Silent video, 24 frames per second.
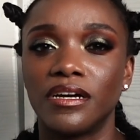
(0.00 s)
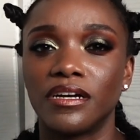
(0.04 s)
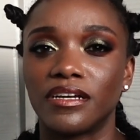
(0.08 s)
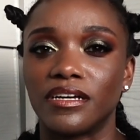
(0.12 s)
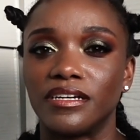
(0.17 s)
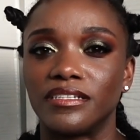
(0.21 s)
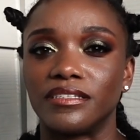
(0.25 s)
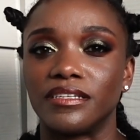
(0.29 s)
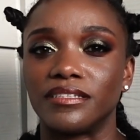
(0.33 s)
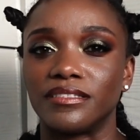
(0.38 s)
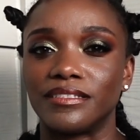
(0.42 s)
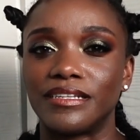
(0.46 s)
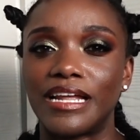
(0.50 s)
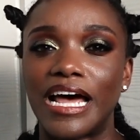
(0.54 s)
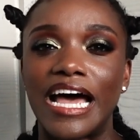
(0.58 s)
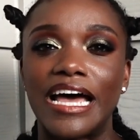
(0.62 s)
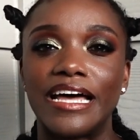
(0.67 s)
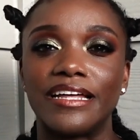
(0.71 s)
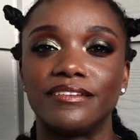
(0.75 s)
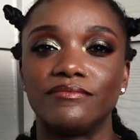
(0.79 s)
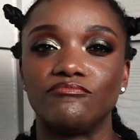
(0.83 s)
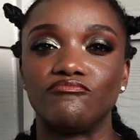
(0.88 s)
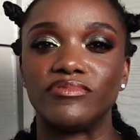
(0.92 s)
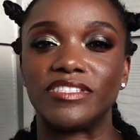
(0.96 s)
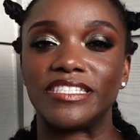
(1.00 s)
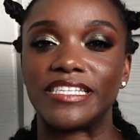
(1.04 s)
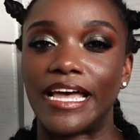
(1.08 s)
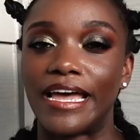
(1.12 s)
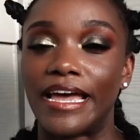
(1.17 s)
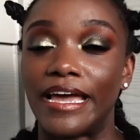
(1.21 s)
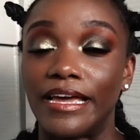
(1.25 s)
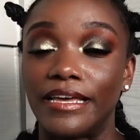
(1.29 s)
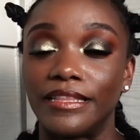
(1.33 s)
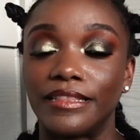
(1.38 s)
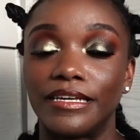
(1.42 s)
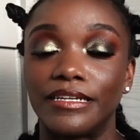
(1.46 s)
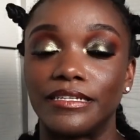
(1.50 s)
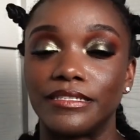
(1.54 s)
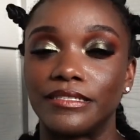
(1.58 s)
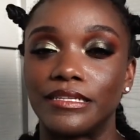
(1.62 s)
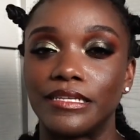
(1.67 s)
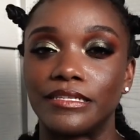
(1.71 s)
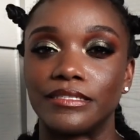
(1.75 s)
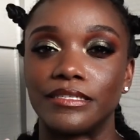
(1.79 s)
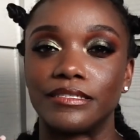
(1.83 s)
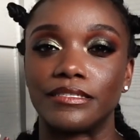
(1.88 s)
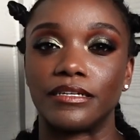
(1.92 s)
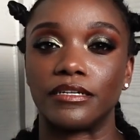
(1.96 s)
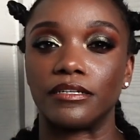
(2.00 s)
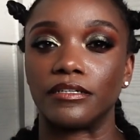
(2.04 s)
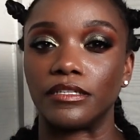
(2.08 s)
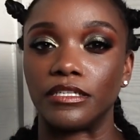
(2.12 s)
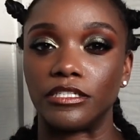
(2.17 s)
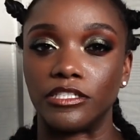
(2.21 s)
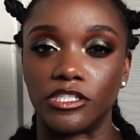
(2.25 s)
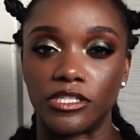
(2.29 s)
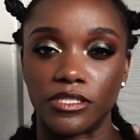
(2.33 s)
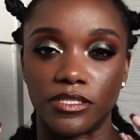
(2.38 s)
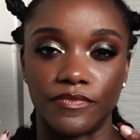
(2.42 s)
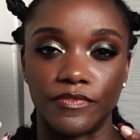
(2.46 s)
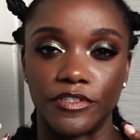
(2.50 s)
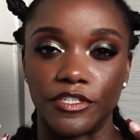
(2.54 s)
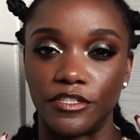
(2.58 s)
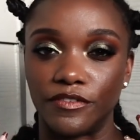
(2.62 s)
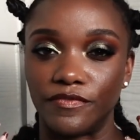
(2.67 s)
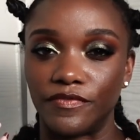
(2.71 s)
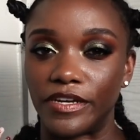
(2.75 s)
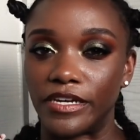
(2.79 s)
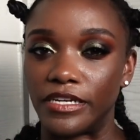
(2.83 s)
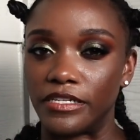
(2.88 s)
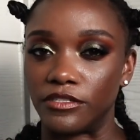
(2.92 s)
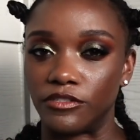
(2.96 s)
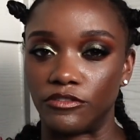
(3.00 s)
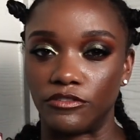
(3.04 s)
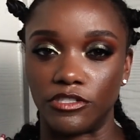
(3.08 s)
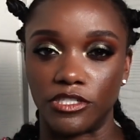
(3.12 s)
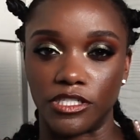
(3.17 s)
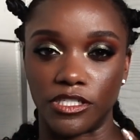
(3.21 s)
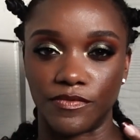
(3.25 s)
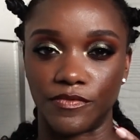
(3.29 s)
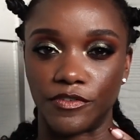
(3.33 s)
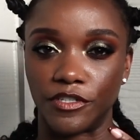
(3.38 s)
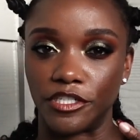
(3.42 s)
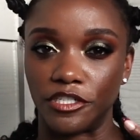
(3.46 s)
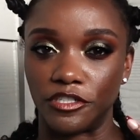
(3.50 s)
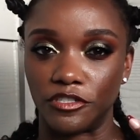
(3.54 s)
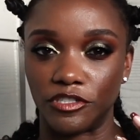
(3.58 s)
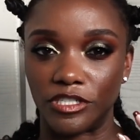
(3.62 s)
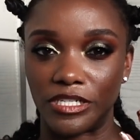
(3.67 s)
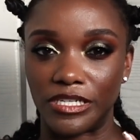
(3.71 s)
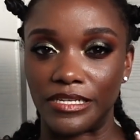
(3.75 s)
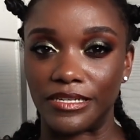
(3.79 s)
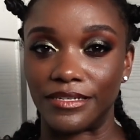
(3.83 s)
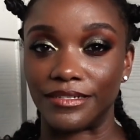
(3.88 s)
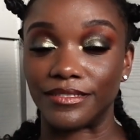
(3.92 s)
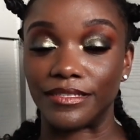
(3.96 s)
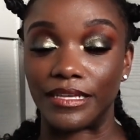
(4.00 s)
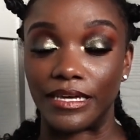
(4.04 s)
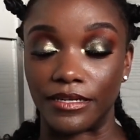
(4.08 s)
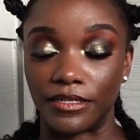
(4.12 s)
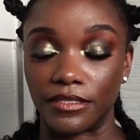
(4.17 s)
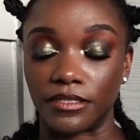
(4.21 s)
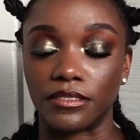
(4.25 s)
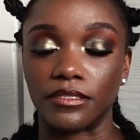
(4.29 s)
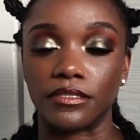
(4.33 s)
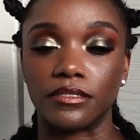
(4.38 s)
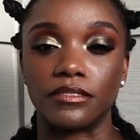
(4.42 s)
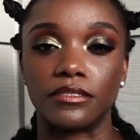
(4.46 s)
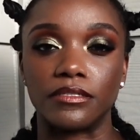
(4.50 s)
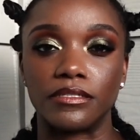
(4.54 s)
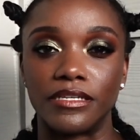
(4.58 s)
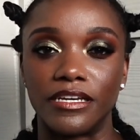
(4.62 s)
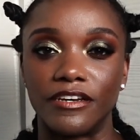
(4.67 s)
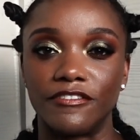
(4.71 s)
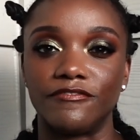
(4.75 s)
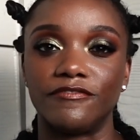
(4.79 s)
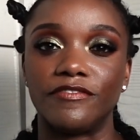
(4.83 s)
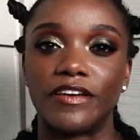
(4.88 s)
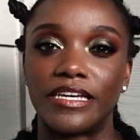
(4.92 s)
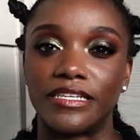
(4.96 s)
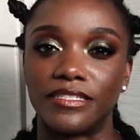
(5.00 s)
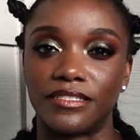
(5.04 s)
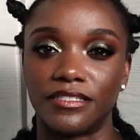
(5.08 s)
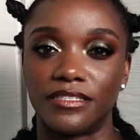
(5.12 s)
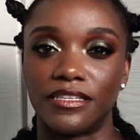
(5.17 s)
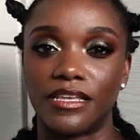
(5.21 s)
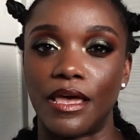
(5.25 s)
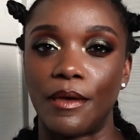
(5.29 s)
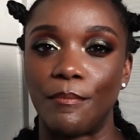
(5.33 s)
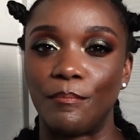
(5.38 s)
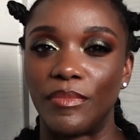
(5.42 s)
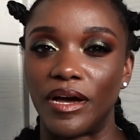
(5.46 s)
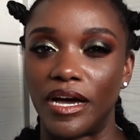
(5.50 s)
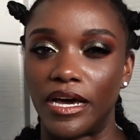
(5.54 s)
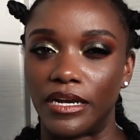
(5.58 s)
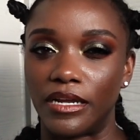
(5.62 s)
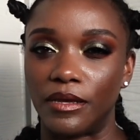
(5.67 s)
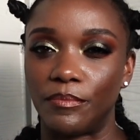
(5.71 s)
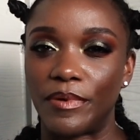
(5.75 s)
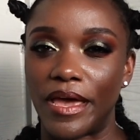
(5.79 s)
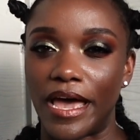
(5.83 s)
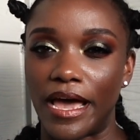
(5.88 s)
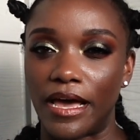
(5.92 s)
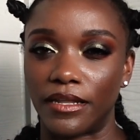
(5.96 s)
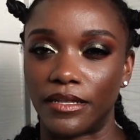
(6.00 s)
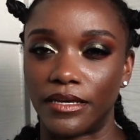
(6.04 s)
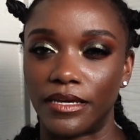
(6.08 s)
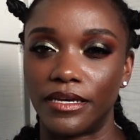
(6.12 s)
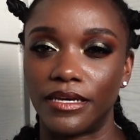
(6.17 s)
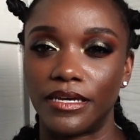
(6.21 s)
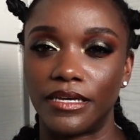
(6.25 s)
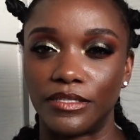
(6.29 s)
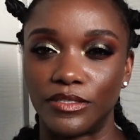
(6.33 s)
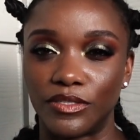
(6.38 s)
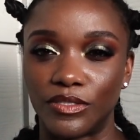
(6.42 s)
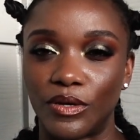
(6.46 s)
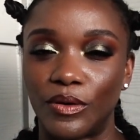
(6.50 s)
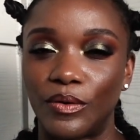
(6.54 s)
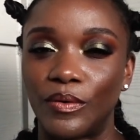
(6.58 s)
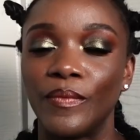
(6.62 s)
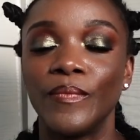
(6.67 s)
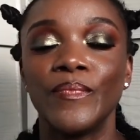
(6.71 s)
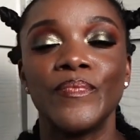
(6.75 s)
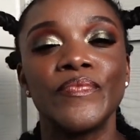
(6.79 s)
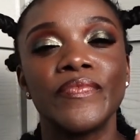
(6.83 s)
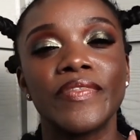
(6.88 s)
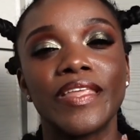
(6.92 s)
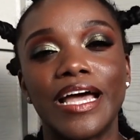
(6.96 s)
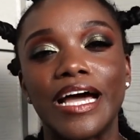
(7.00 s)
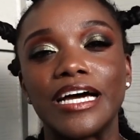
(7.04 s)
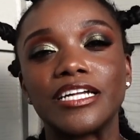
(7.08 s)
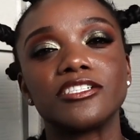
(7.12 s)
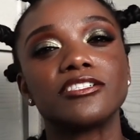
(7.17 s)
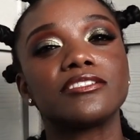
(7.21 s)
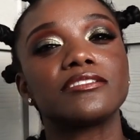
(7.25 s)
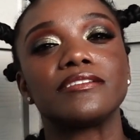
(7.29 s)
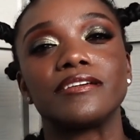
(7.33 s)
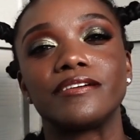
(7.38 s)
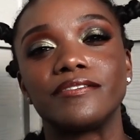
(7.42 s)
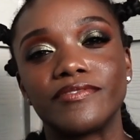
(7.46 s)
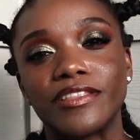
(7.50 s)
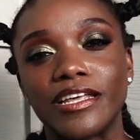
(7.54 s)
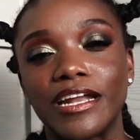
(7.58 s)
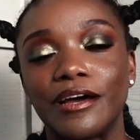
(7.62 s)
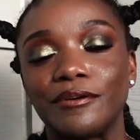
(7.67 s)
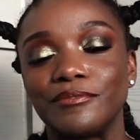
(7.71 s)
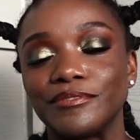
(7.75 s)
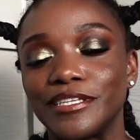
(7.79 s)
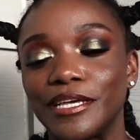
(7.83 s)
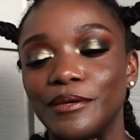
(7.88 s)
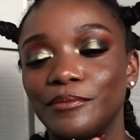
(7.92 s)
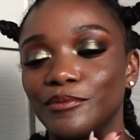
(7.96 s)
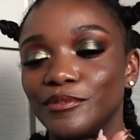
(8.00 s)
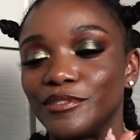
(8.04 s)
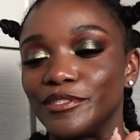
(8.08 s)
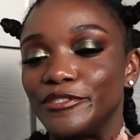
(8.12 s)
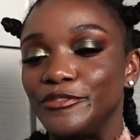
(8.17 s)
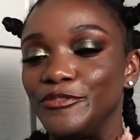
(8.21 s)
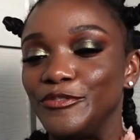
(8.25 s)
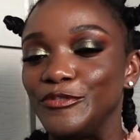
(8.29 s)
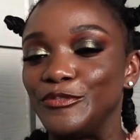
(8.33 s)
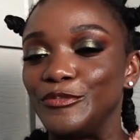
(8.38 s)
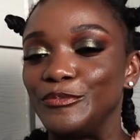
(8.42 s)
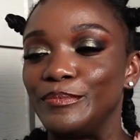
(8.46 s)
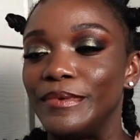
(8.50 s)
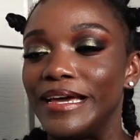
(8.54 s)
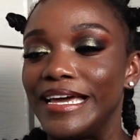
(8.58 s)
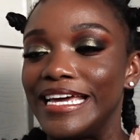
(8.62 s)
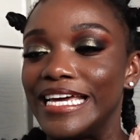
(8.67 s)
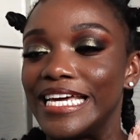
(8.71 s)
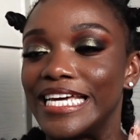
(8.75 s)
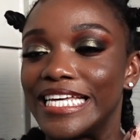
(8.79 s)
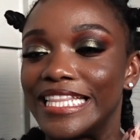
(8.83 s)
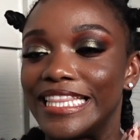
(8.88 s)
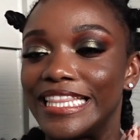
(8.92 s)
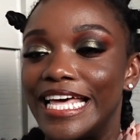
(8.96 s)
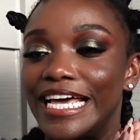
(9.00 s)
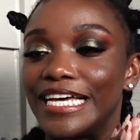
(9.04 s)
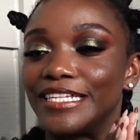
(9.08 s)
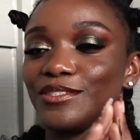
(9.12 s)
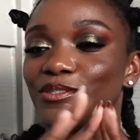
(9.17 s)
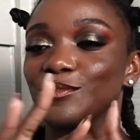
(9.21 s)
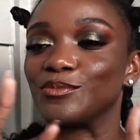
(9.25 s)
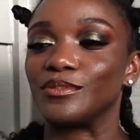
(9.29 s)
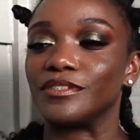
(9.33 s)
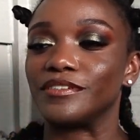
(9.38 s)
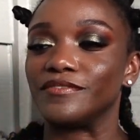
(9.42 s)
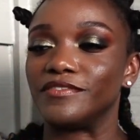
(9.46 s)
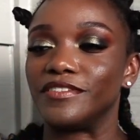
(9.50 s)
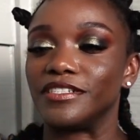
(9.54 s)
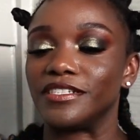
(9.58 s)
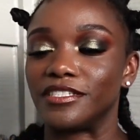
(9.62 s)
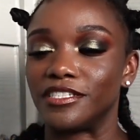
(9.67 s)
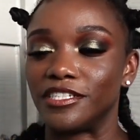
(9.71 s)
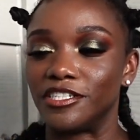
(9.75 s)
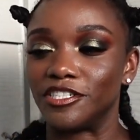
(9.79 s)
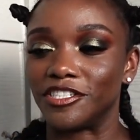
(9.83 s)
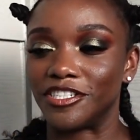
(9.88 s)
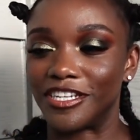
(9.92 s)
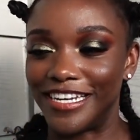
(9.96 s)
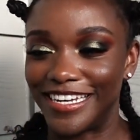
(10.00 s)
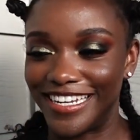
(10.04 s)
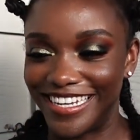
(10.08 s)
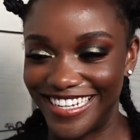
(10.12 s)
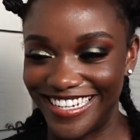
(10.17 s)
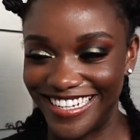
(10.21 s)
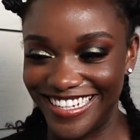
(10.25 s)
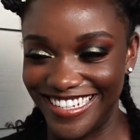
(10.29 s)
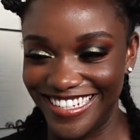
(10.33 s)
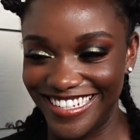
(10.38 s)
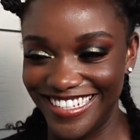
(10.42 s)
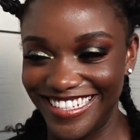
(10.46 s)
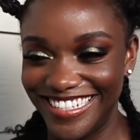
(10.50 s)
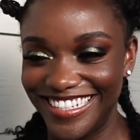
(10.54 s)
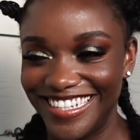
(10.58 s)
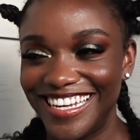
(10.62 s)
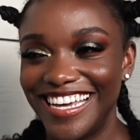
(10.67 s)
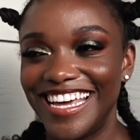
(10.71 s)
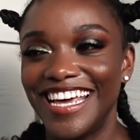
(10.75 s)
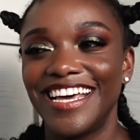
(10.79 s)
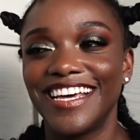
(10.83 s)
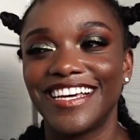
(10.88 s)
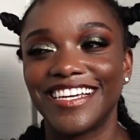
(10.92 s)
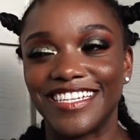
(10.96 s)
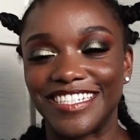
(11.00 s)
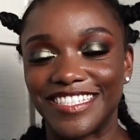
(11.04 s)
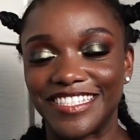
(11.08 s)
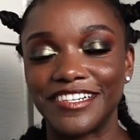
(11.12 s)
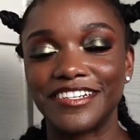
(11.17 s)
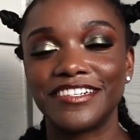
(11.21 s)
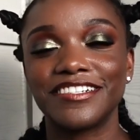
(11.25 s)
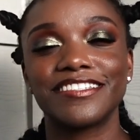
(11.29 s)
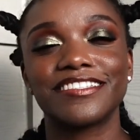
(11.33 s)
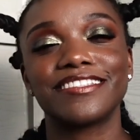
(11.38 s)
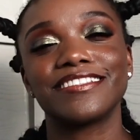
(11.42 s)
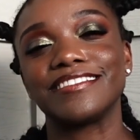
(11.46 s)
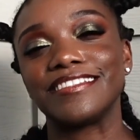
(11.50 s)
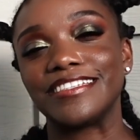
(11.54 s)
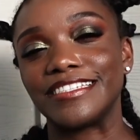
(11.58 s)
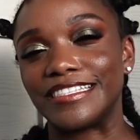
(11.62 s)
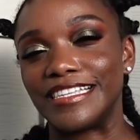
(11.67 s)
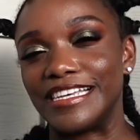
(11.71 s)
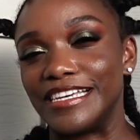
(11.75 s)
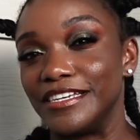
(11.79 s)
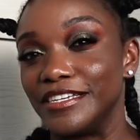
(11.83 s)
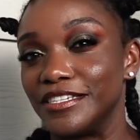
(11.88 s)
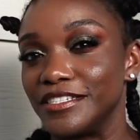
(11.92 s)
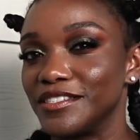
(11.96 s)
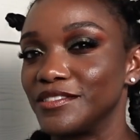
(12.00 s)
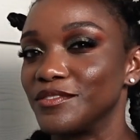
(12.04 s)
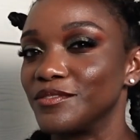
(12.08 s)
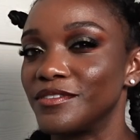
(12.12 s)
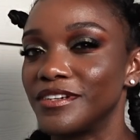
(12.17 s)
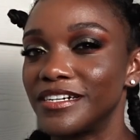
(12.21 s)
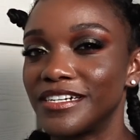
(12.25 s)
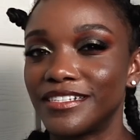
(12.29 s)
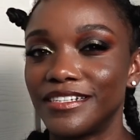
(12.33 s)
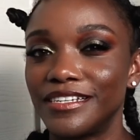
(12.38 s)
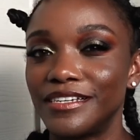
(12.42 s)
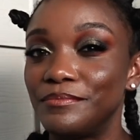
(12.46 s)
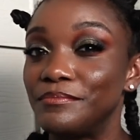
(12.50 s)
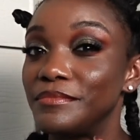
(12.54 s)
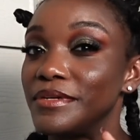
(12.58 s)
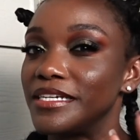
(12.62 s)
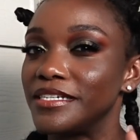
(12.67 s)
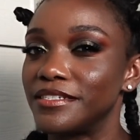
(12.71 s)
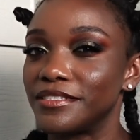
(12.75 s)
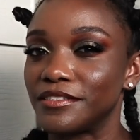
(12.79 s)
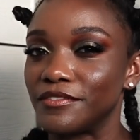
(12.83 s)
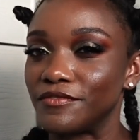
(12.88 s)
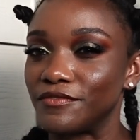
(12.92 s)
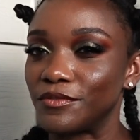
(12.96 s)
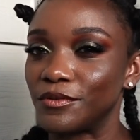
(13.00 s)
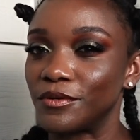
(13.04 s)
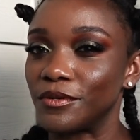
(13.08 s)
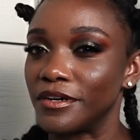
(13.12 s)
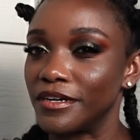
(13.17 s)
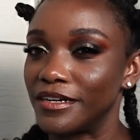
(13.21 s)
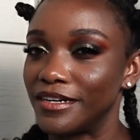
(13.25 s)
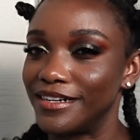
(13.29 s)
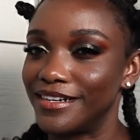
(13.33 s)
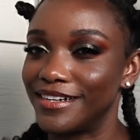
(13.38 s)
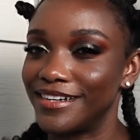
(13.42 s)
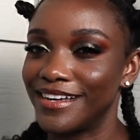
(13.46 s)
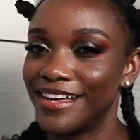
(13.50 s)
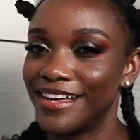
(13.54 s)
because it's not saying that it's necessarily just for your face or just for your cheeks. Like, it's literally a face and body palette. And so I just love that I was able to make that sort of decision. Because listen, historically, me and Sephora,